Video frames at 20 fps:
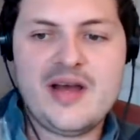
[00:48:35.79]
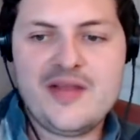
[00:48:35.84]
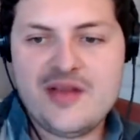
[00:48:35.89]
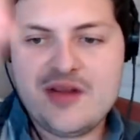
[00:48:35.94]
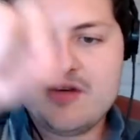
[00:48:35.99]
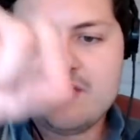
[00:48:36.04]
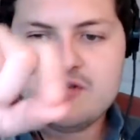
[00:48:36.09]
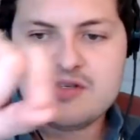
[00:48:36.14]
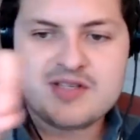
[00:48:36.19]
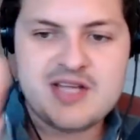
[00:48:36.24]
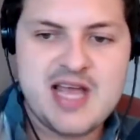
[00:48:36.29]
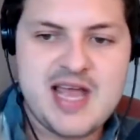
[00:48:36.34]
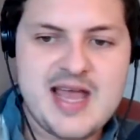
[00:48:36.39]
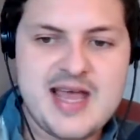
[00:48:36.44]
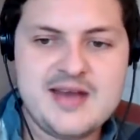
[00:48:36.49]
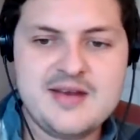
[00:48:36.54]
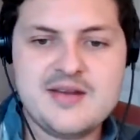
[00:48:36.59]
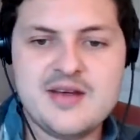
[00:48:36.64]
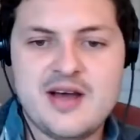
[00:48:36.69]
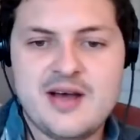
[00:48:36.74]
and then you just
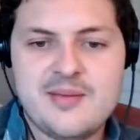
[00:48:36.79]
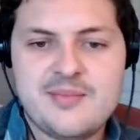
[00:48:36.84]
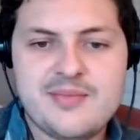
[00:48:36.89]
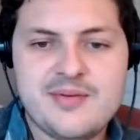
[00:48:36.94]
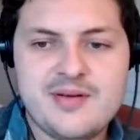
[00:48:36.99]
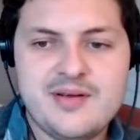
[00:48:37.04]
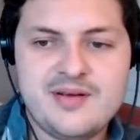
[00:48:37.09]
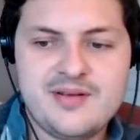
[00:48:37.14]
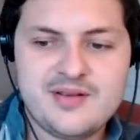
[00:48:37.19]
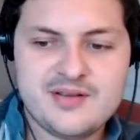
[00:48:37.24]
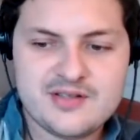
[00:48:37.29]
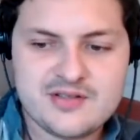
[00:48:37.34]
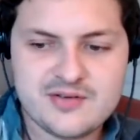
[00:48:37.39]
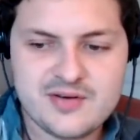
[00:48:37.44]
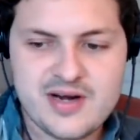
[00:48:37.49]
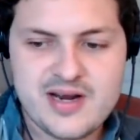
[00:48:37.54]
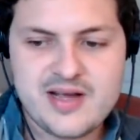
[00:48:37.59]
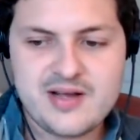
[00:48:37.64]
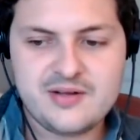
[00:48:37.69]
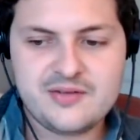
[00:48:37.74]
end up in the
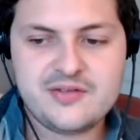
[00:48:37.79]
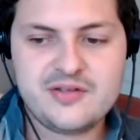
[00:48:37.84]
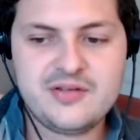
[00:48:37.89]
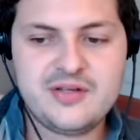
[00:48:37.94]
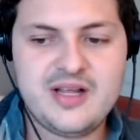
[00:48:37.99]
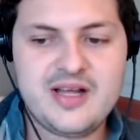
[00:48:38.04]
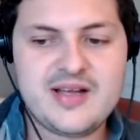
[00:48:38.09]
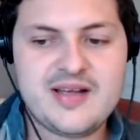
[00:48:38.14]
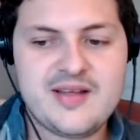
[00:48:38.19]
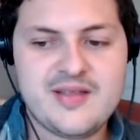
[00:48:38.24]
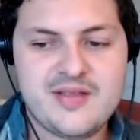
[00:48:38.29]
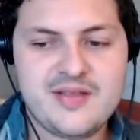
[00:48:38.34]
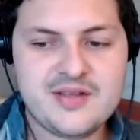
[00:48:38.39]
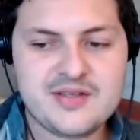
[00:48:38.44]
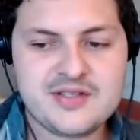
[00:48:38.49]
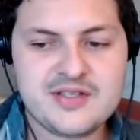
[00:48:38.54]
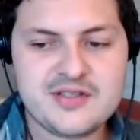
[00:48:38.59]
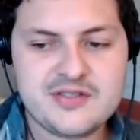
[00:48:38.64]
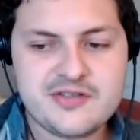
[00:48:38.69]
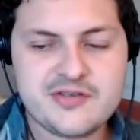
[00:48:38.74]
trail to like,
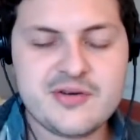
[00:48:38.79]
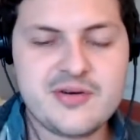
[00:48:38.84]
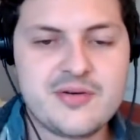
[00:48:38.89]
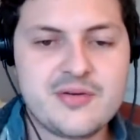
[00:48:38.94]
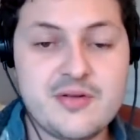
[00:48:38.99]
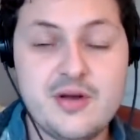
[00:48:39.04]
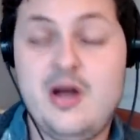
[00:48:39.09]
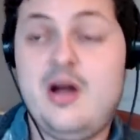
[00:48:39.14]
this is truth.